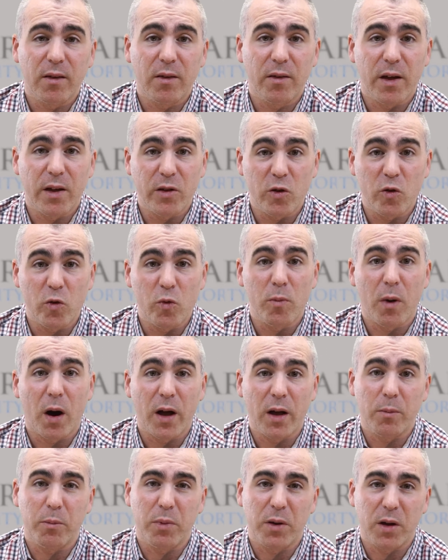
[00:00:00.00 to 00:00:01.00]
that you
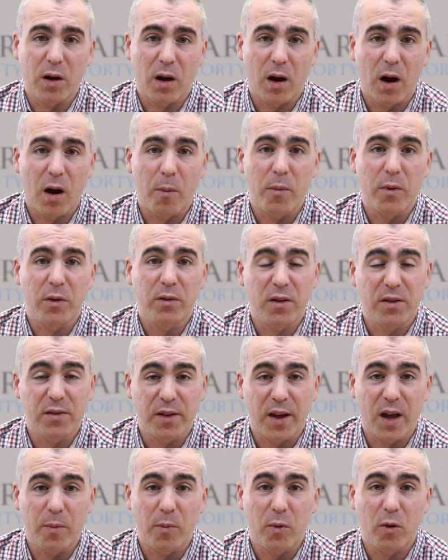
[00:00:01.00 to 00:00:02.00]
might become
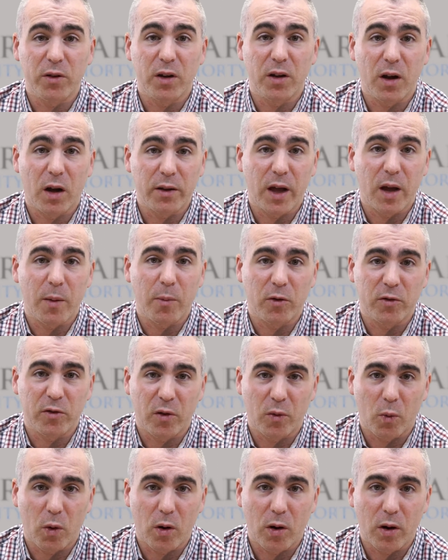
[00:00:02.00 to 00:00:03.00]
disabled and unable to
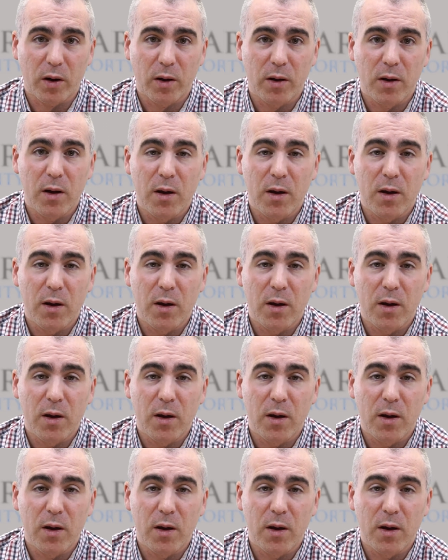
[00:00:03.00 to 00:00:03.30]
work.